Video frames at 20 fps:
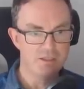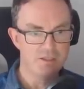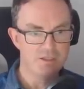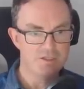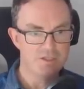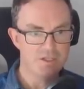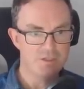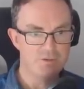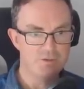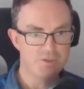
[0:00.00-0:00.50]

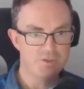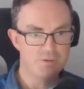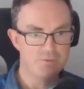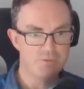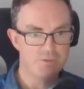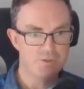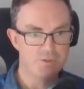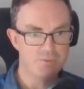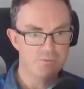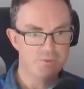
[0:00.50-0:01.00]
So
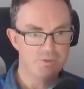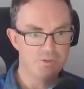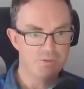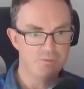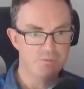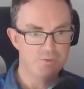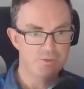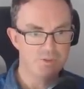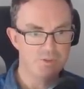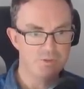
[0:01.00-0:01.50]
dup, dup,
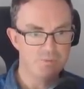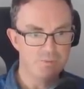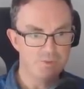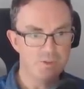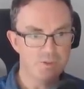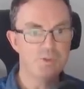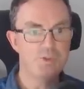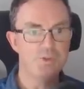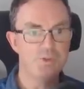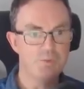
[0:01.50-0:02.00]
dup, dup,
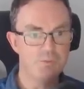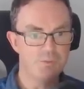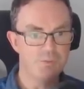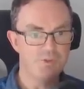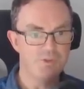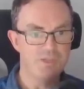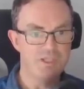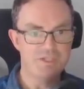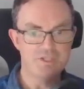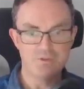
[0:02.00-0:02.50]
dup,
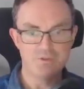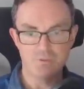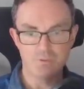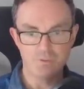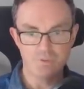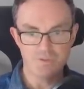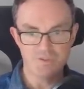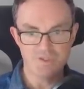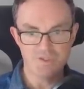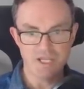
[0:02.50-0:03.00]
these are all
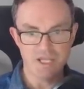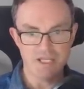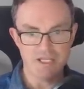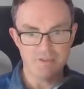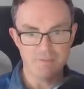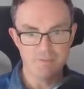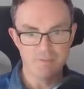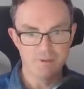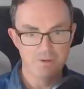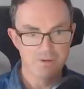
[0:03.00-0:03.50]
the
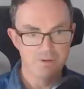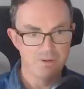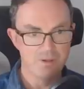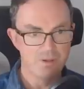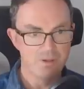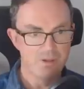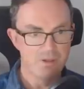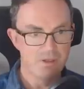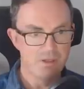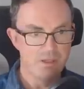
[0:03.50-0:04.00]
same,
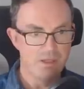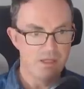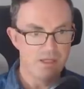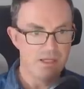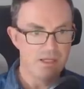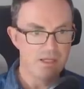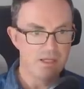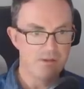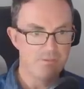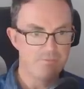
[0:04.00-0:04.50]

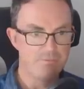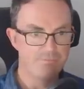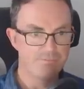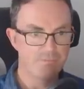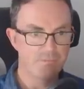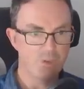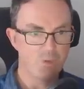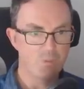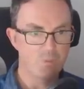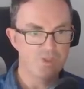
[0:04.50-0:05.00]
um,
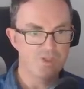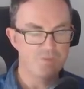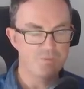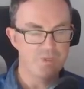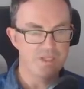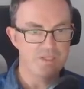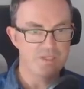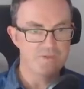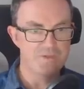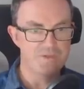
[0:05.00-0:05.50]
which
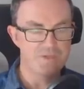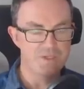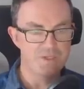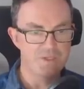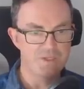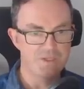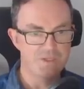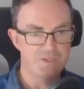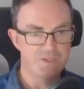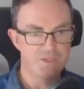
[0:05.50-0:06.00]
means
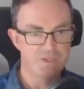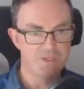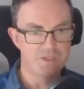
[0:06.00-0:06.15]
that